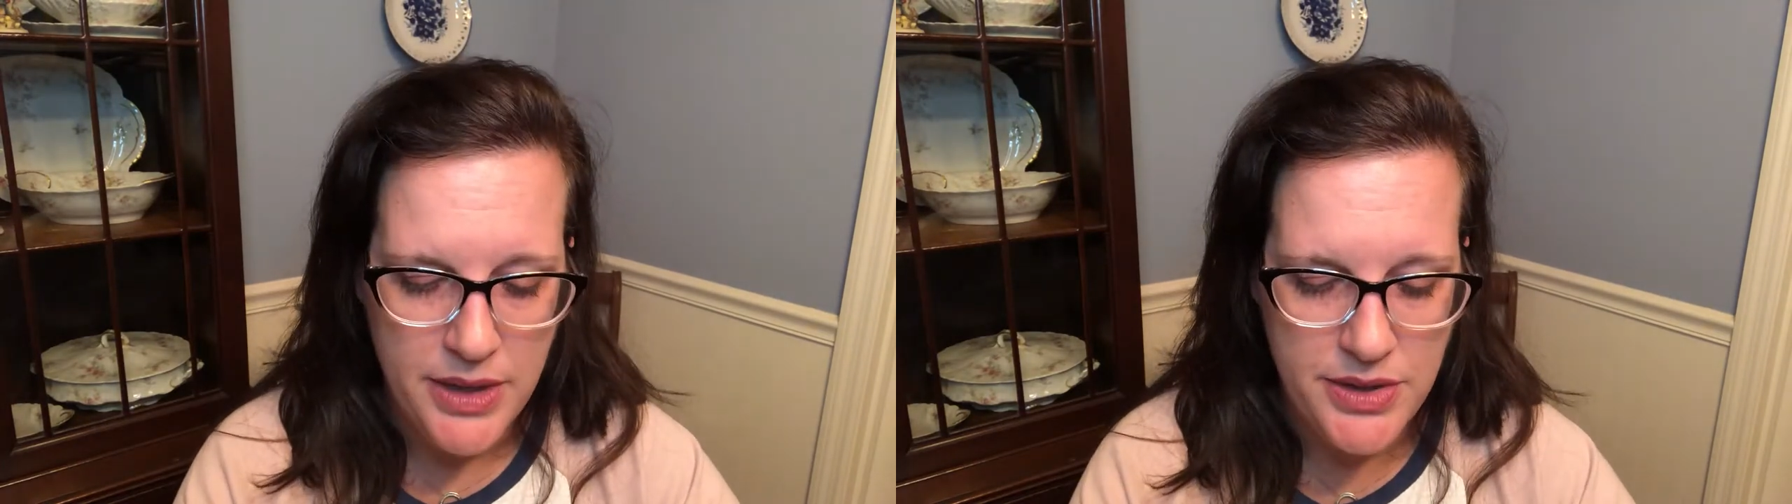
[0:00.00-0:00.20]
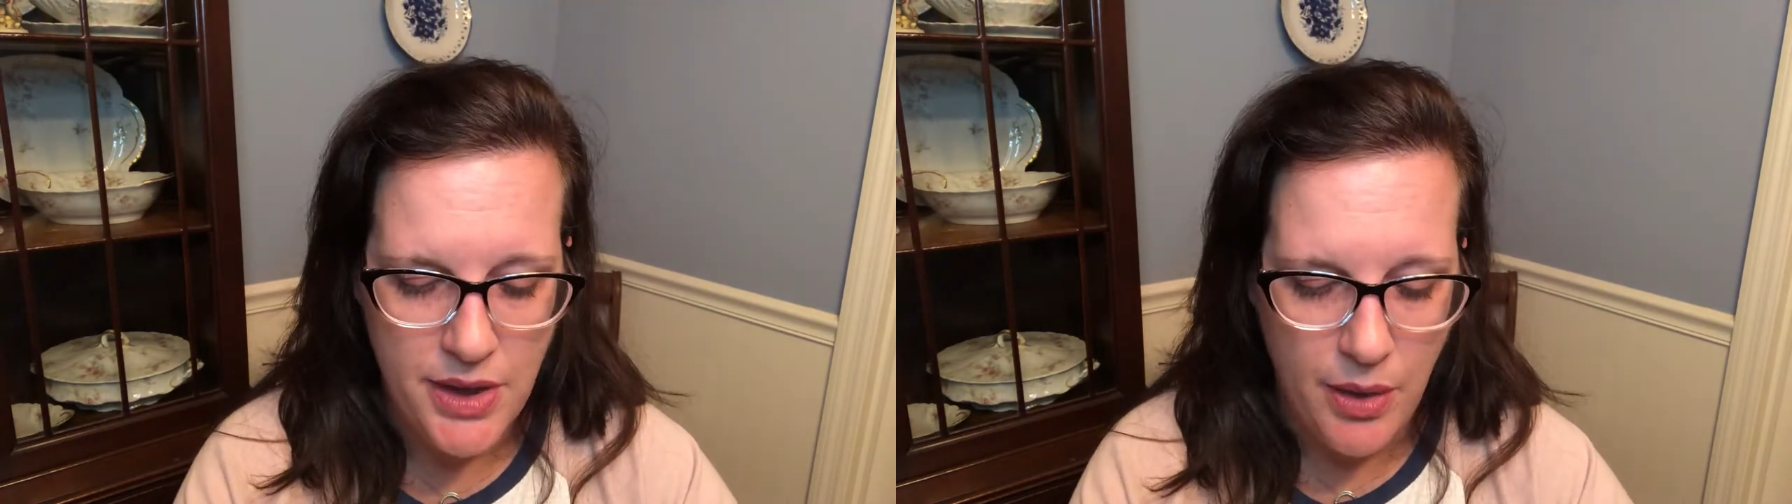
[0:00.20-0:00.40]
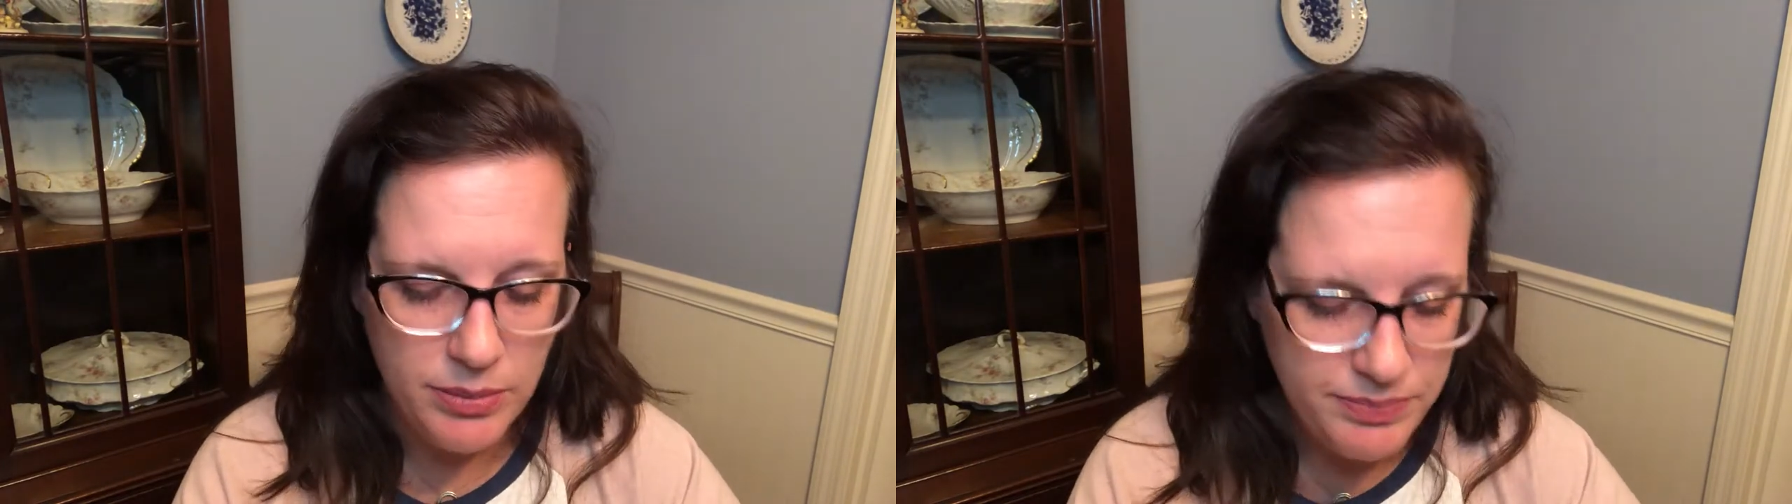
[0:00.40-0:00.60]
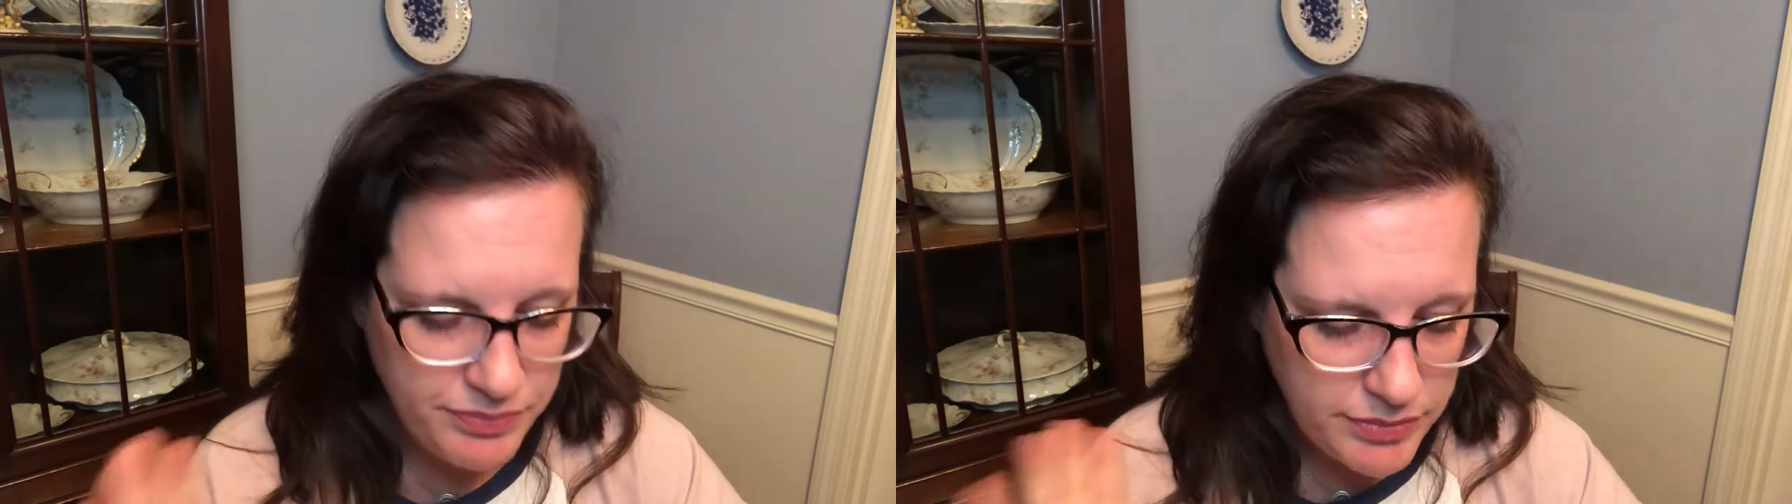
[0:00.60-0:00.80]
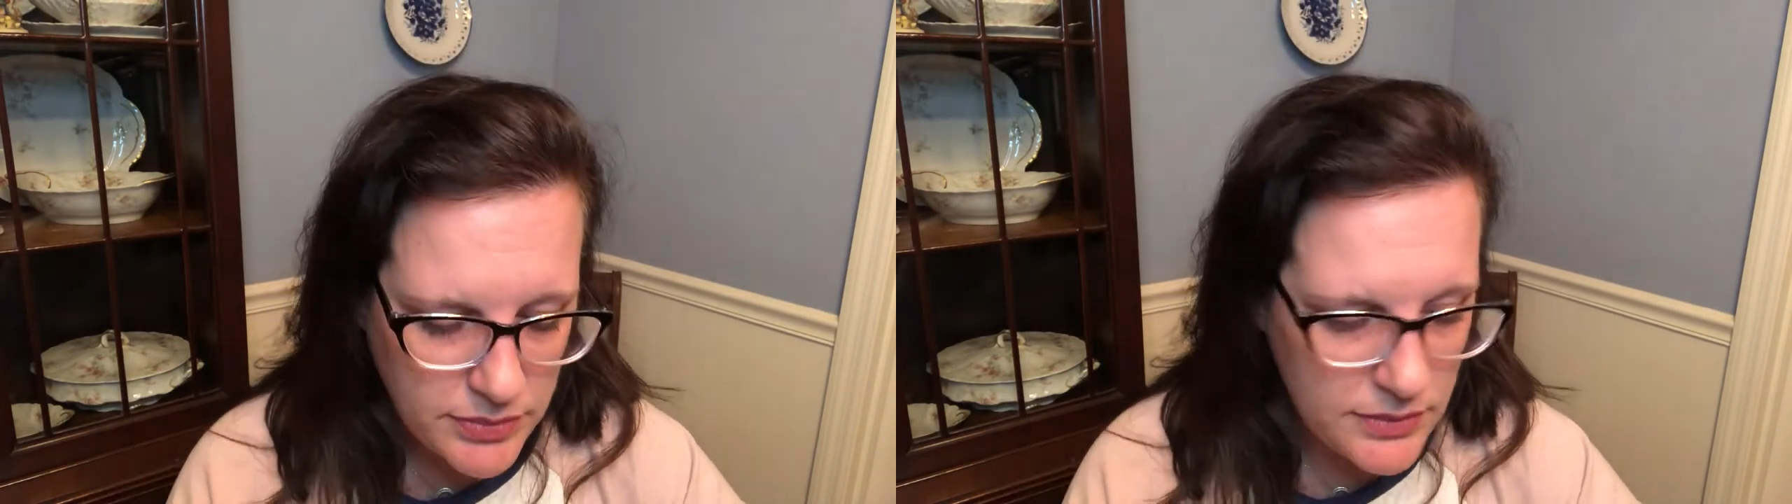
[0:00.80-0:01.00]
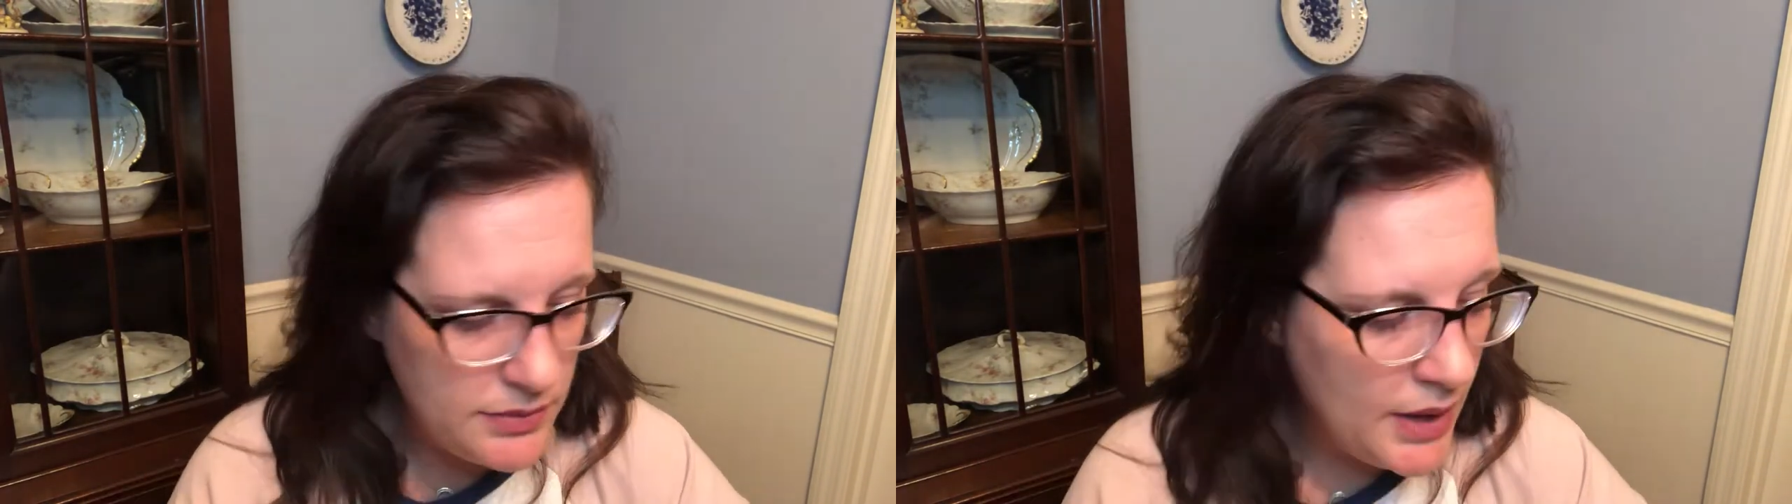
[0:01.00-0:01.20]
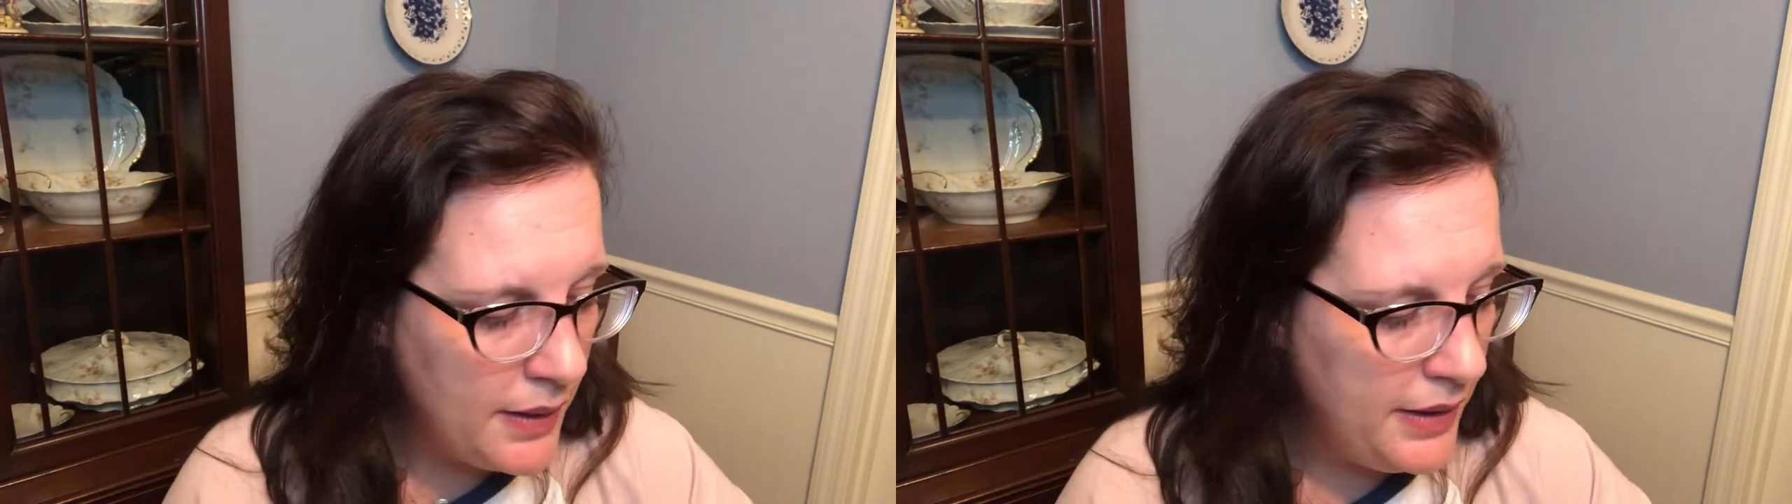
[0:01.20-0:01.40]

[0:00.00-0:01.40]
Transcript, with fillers: So I'm